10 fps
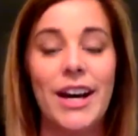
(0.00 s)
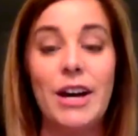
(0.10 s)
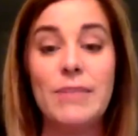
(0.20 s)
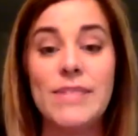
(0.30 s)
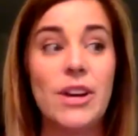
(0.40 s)

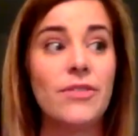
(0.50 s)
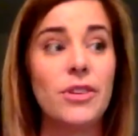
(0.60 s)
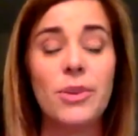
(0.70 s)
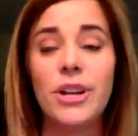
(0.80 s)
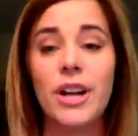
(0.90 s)
So if you
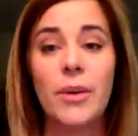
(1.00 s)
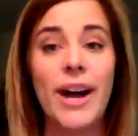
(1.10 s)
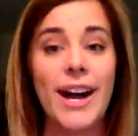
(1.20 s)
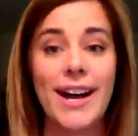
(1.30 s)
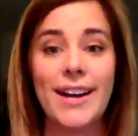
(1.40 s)
want to go
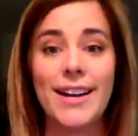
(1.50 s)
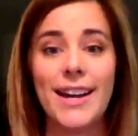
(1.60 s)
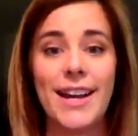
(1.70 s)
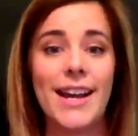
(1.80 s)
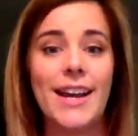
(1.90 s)
ahead
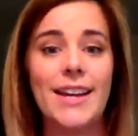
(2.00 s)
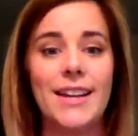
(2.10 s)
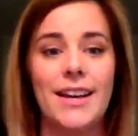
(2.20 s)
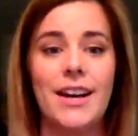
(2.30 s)
and